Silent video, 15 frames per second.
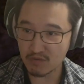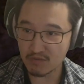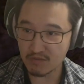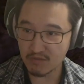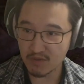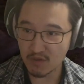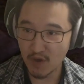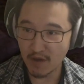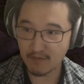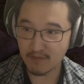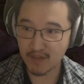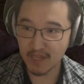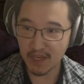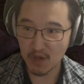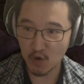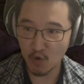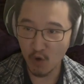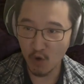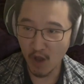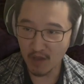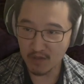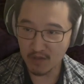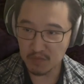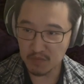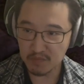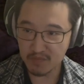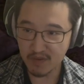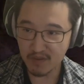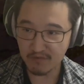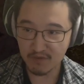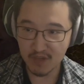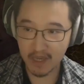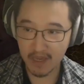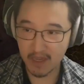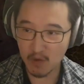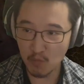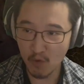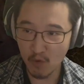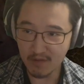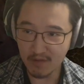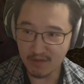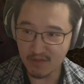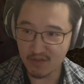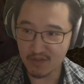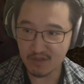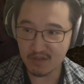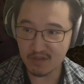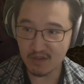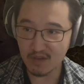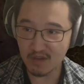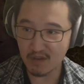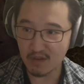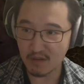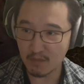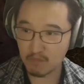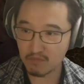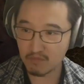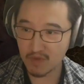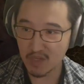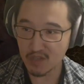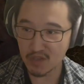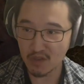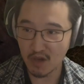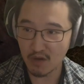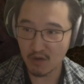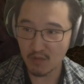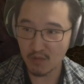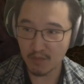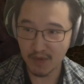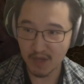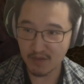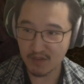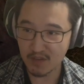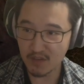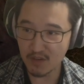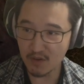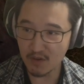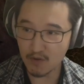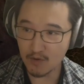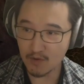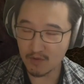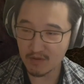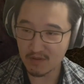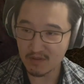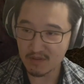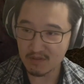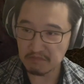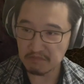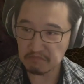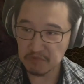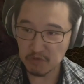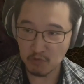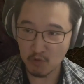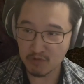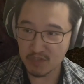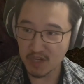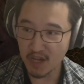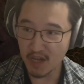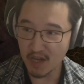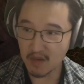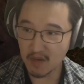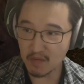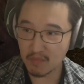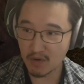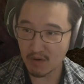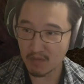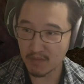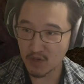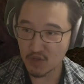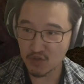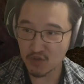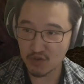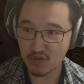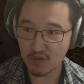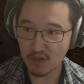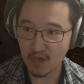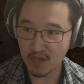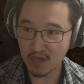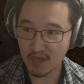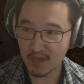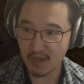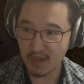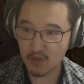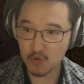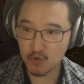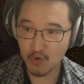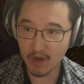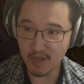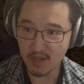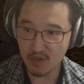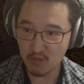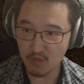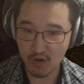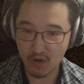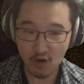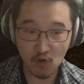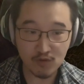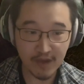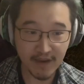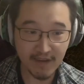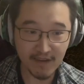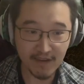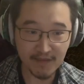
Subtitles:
You have to get across. If you get hit once, it's not a big deal. You won't die, but make sure to not get hit twice or go down.